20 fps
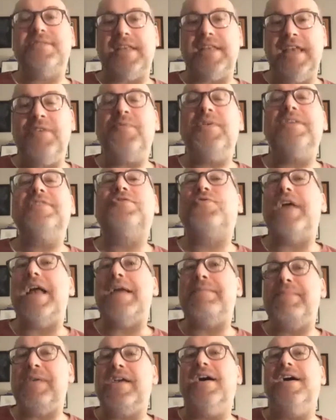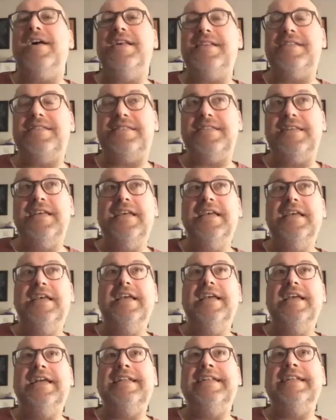it was great because
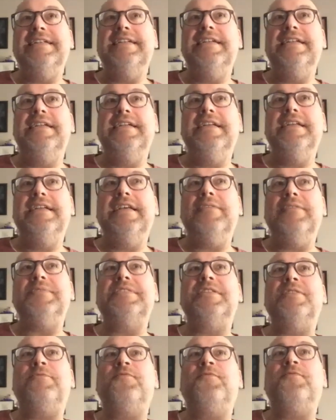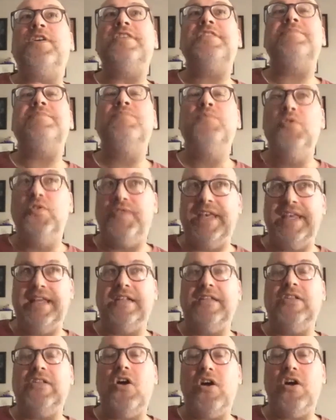it it was the first movie in a
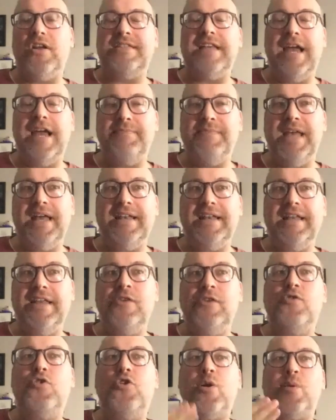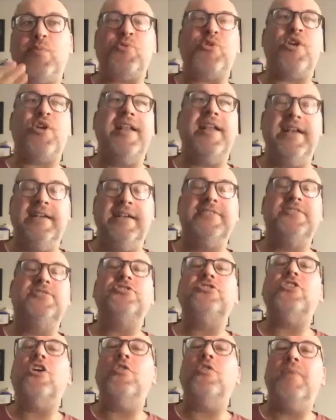long time that incorporated
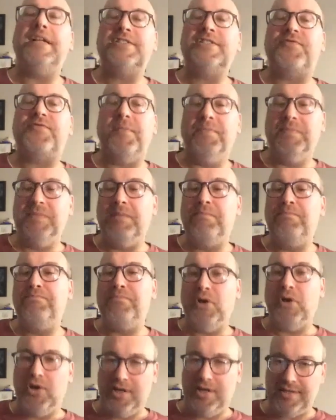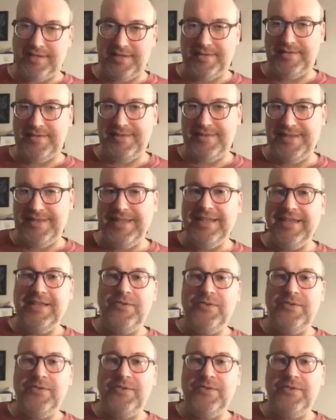so much from the book, mm-hmm.